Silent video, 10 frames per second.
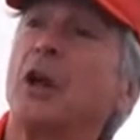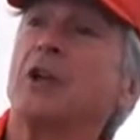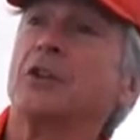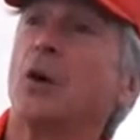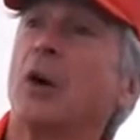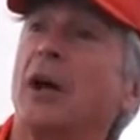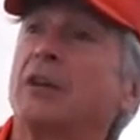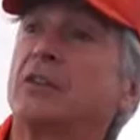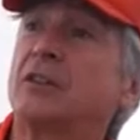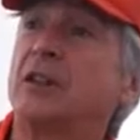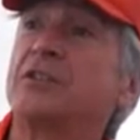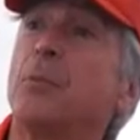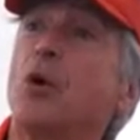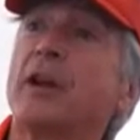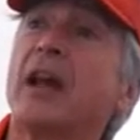So this
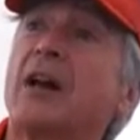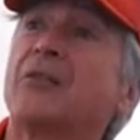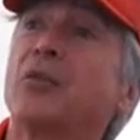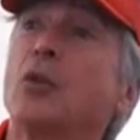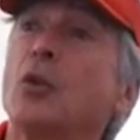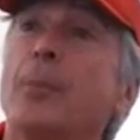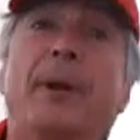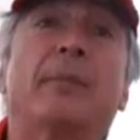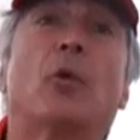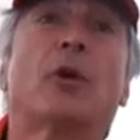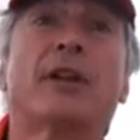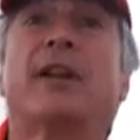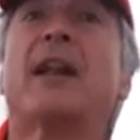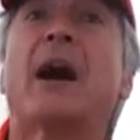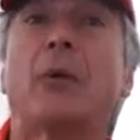morning I flew a bit more than
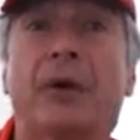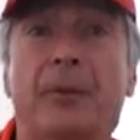an hour.